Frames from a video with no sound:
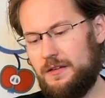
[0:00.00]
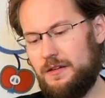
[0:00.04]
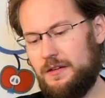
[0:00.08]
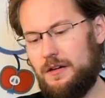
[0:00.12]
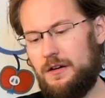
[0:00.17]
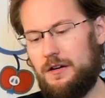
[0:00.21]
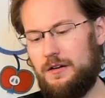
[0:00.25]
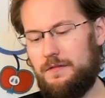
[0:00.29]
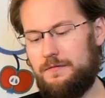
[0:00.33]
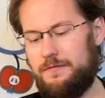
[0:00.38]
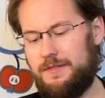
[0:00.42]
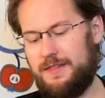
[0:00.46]

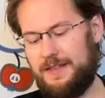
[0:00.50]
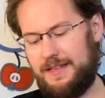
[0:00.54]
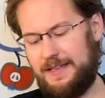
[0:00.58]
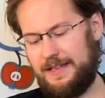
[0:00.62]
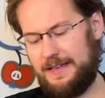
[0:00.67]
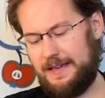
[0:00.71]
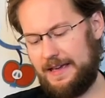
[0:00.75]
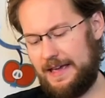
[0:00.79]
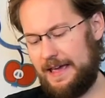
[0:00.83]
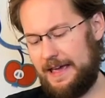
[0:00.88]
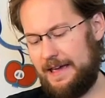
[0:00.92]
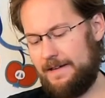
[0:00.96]
of
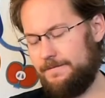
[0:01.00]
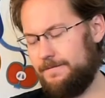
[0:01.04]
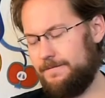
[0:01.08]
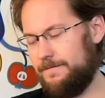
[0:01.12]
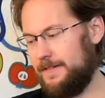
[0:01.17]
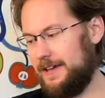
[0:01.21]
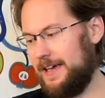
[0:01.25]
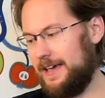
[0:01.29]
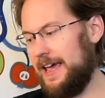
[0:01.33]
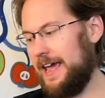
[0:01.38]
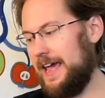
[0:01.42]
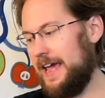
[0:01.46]
the
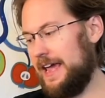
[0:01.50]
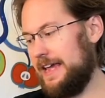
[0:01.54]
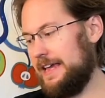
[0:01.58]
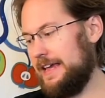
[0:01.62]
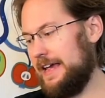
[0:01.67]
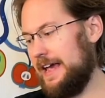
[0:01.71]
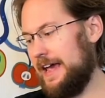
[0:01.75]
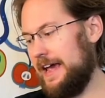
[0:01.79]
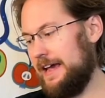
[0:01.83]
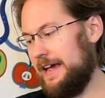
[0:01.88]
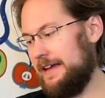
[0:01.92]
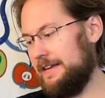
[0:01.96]
FA,
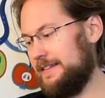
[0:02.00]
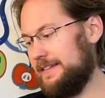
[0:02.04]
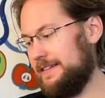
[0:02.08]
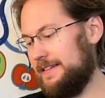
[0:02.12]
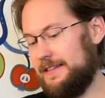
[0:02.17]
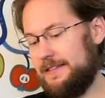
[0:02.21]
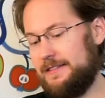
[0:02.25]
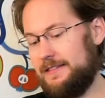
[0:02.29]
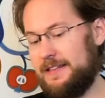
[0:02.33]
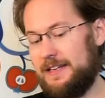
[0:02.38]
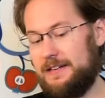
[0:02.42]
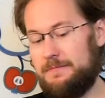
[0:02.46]
and
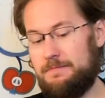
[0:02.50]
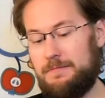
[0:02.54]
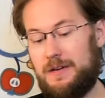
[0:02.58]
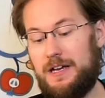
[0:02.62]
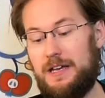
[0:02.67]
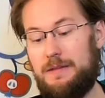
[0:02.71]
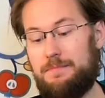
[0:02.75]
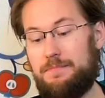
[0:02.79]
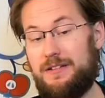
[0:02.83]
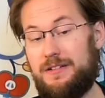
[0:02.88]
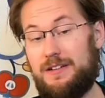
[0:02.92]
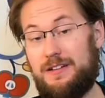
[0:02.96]
that my
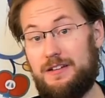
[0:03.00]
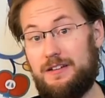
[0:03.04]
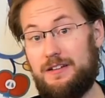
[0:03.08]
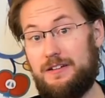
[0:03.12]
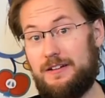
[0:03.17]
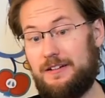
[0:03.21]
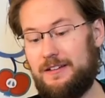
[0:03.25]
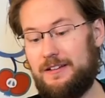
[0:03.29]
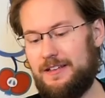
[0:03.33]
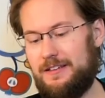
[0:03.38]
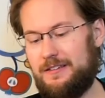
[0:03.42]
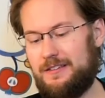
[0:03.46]
opinion
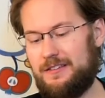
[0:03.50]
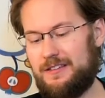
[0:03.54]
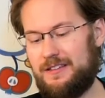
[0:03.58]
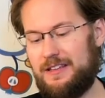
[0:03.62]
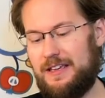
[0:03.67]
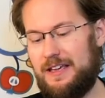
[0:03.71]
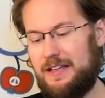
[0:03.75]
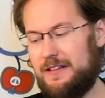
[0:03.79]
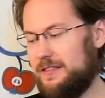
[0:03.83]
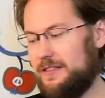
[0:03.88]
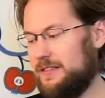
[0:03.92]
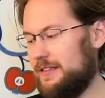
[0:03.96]
at least
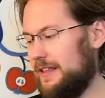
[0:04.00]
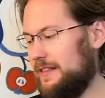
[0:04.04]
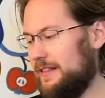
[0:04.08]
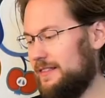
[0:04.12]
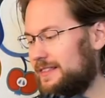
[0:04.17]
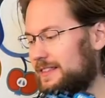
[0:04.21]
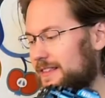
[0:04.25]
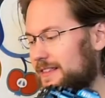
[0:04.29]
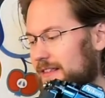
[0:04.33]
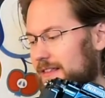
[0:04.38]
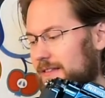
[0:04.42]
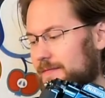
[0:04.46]
states that
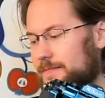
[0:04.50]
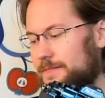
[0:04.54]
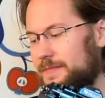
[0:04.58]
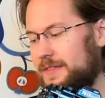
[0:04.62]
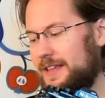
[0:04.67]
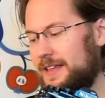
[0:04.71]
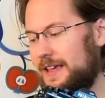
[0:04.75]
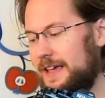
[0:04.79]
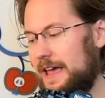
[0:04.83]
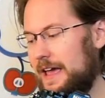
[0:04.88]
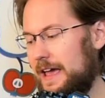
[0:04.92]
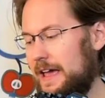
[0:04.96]

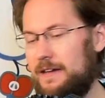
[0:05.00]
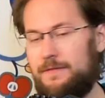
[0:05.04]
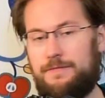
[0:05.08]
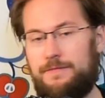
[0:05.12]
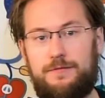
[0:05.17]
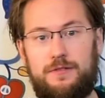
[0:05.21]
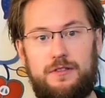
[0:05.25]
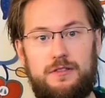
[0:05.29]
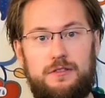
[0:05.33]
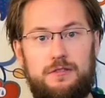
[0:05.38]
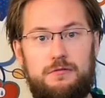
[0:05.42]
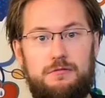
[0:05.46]
the
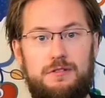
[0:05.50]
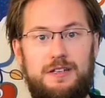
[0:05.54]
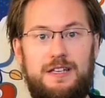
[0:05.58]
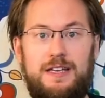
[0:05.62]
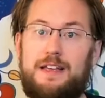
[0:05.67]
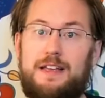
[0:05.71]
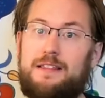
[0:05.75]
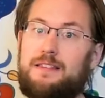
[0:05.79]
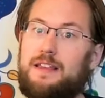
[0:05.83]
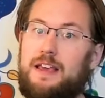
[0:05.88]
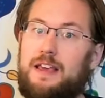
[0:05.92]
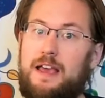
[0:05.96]

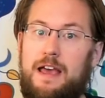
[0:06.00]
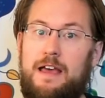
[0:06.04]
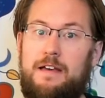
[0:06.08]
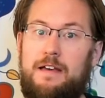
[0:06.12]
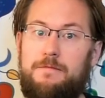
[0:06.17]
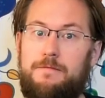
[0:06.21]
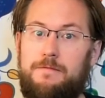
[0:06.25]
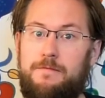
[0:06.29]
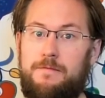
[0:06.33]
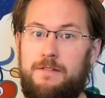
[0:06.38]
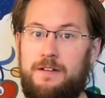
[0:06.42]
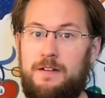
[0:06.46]
F3 and the
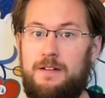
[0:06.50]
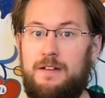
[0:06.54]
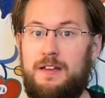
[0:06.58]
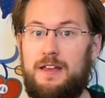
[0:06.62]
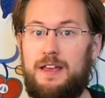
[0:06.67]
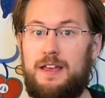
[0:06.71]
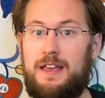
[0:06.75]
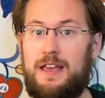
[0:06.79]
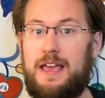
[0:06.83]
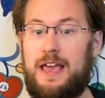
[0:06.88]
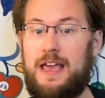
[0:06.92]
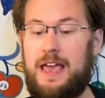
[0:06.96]

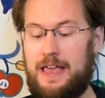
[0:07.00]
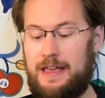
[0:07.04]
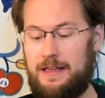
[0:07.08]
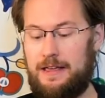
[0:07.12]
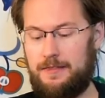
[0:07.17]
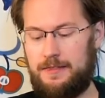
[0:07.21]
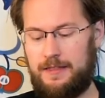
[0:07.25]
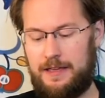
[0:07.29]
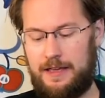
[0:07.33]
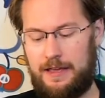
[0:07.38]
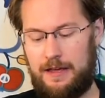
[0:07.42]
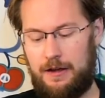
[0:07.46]
FA,
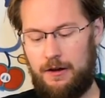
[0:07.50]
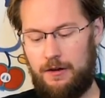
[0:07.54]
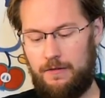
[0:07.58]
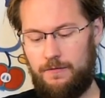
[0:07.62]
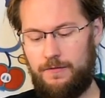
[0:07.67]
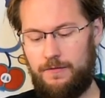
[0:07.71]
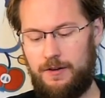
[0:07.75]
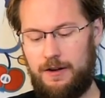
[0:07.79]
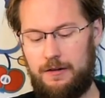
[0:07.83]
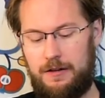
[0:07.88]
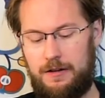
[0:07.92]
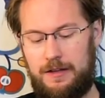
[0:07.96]
they are
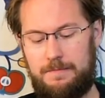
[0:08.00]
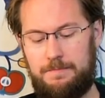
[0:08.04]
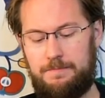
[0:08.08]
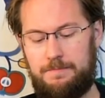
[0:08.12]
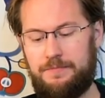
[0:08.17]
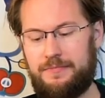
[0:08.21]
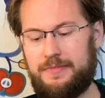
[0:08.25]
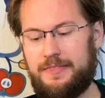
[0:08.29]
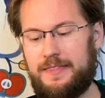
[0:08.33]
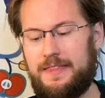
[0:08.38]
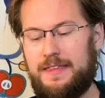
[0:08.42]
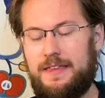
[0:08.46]
very
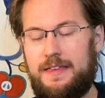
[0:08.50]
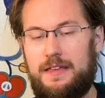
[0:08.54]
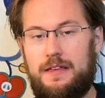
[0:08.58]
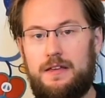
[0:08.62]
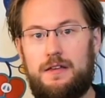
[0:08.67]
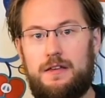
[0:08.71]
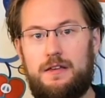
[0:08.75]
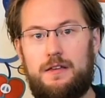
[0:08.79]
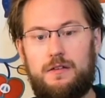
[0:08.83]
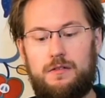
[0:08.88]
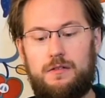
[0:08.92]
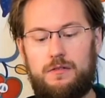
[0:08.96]

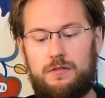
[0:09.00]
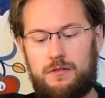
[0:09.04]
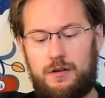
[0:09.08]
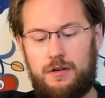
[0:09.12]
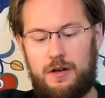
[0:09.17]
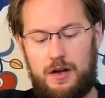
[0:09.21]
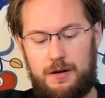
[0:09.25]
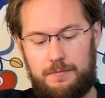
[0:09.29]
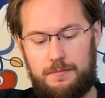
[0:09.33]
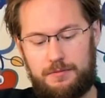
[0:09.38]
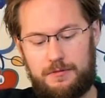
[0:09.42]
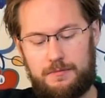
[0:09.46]

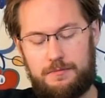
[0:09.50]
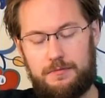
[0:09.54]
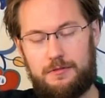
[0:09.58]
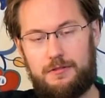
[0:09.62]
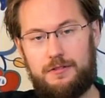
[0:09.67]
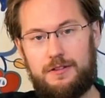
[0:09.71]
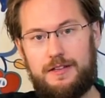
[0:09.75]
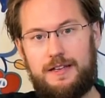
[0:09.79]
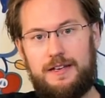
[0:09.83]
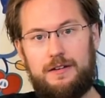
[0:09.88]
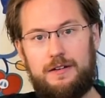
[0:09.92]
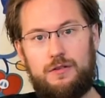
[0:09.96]

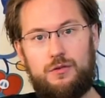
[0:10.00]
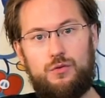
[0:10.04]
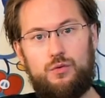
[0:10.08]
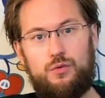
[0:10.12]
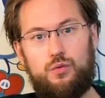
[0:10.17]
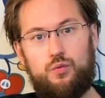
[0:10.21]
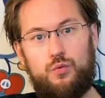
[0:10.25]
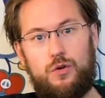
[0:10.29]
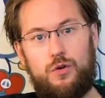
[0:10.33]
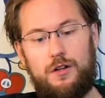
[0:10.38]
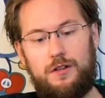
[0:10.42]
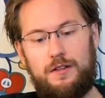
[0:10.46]
comparable in
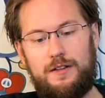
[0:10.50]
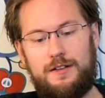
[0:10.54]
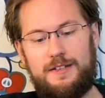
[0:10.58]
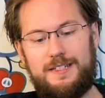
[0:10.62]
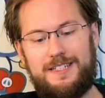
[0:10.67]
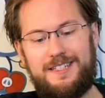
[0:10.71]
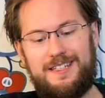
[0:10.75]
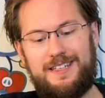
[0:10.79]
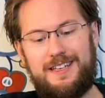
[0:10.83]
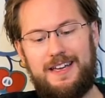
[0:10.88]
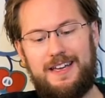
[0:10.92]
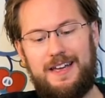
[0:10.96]

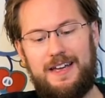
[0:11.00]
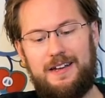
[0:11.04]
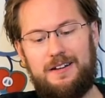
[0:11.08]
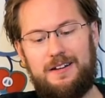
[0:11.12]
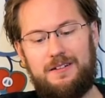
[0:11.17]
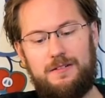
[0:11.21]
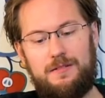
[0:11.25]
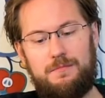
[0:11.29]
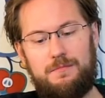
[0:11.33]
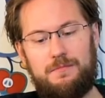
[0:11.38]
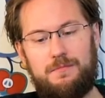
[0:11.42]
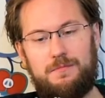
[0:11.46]
quality
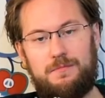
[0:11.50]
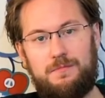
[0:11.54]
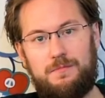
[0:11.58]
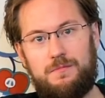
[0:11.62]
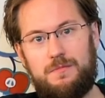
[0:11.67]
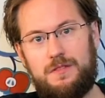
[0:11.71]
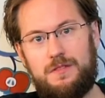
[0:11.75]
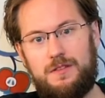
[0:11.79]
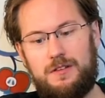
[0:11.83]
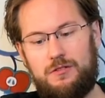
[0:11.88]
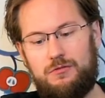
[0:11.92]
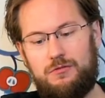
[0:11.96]
and
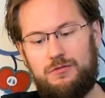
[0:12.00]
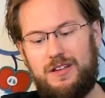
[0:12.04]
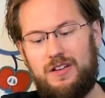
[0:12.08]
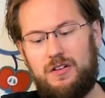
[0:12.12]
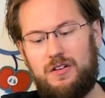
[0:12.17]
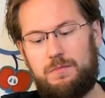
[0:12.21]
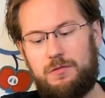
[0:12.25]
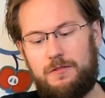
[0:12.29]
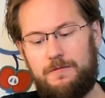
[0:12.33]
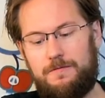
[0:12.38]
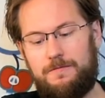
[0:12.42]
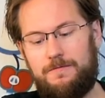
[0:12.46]
degree
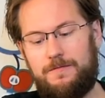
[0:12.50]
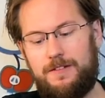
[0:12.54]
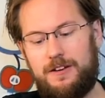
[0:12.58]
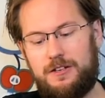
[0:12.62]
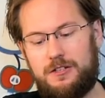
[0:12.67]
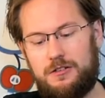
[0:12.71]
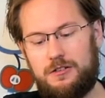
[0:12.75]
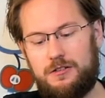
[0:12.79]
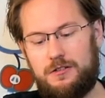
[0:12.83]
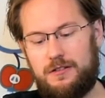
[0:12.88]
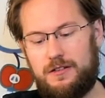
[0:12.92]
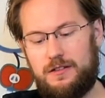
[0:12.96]
of
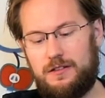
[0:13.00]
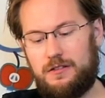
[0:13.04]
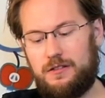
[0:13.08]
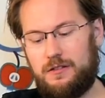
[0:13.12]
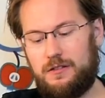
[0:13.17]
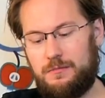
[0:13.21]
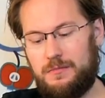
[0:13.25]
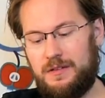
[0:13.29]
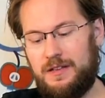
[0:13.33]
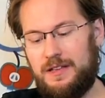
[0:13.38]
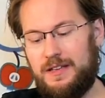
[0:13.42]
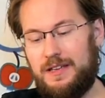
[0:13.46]

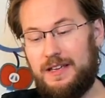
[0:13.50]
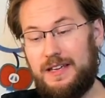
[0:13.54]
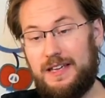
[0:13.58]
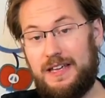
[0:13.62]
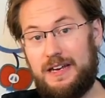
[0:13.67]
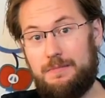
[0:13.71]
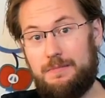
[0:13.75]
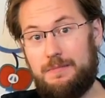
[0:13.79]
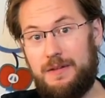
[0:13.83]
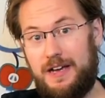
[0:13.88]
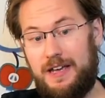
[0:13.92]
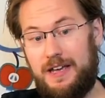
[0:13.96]
professionalism,
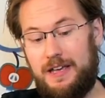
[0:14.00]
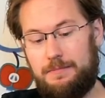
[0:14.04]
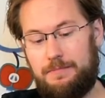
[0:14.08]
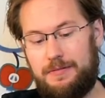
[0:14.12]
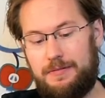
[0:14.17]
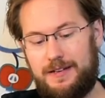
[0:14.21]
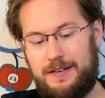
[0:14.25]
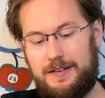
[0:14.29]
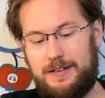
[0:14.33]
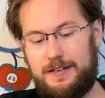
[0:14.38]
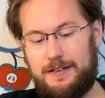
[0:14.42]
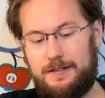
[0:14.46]
in my
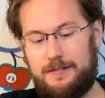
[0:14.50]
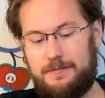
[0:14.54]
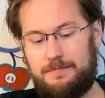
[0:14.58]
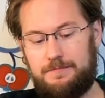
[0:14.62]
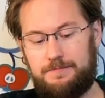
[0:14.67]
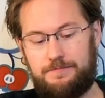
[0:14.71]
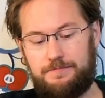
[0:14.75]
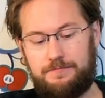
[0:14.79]
opinion.